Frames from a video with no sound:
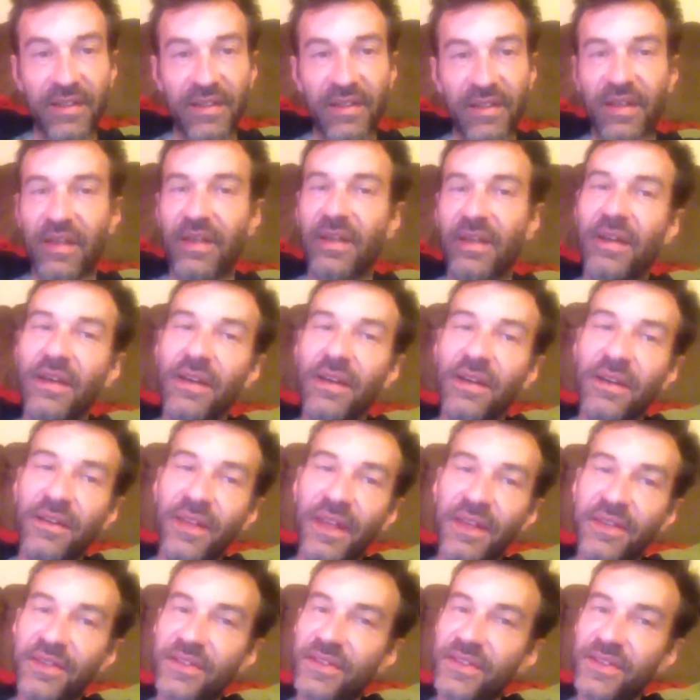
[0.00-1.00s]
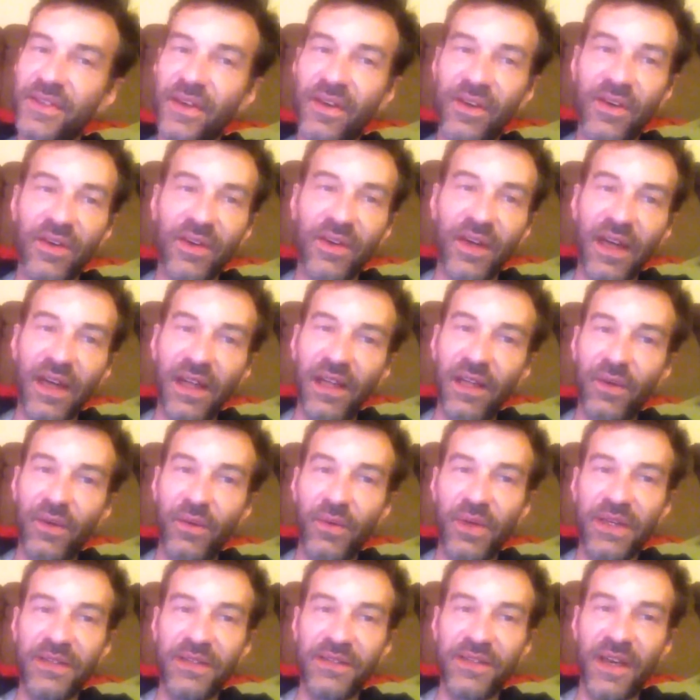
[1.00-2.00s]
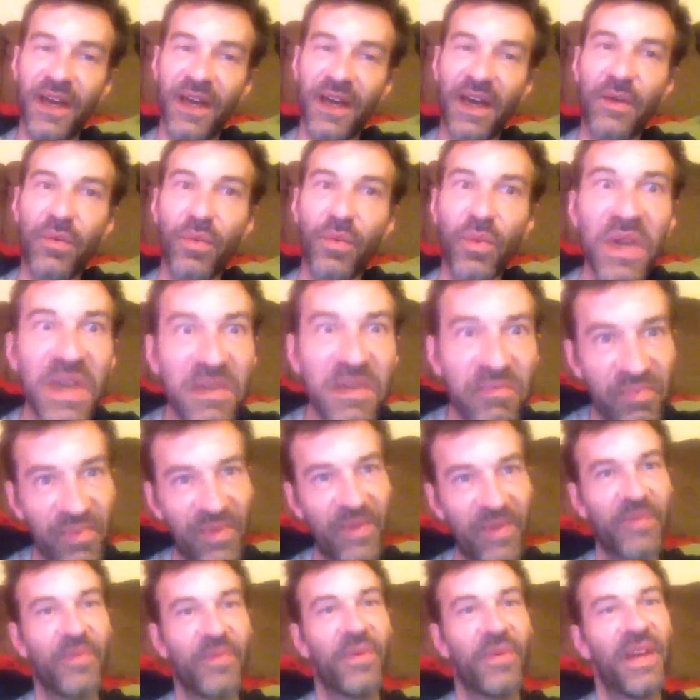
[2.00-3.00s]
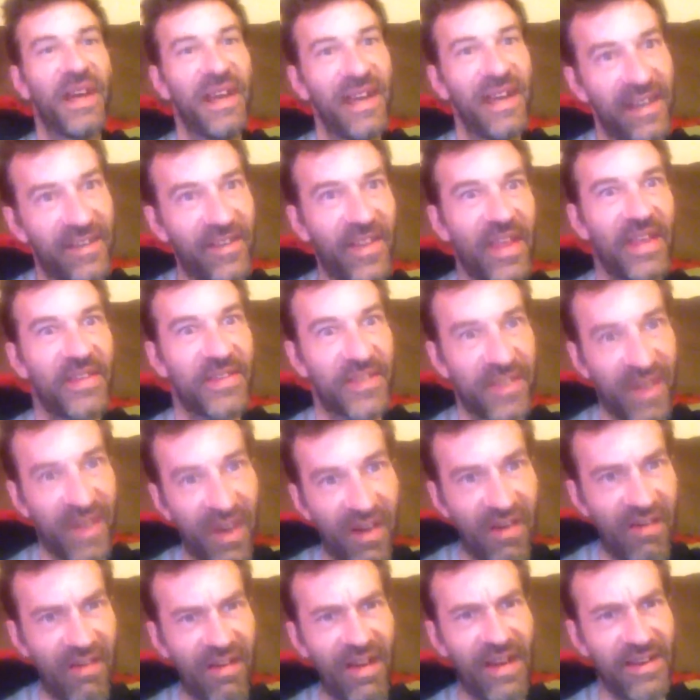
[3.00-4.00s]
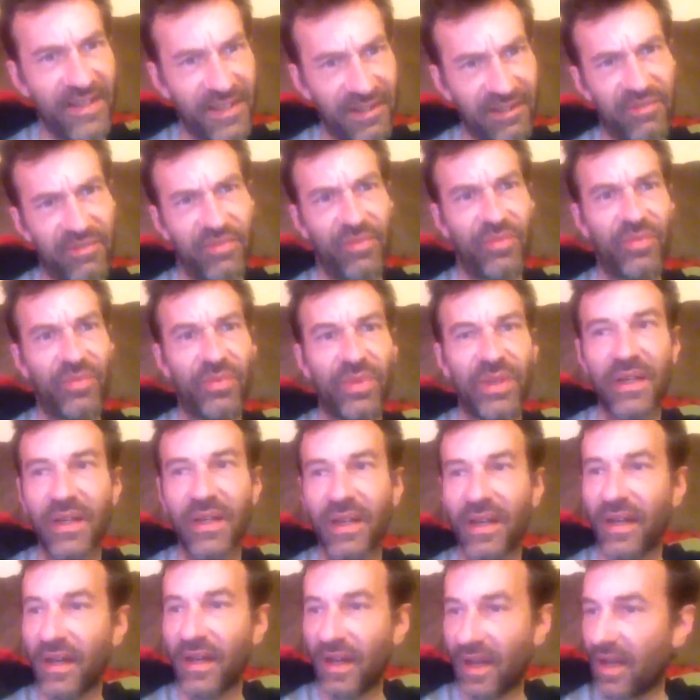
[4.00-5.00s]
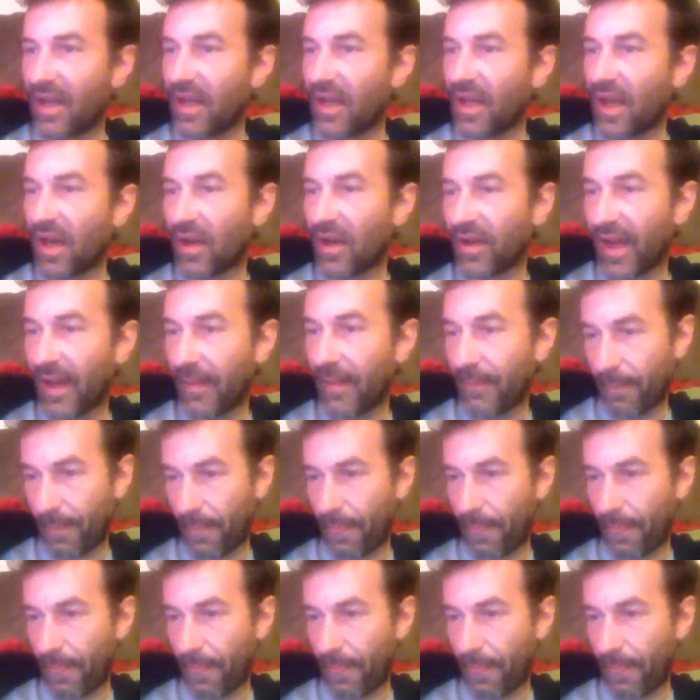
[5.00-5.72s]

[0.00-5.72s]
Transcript: Oh, that song, Eloisa. I weep when I hear that song. I do. Okay.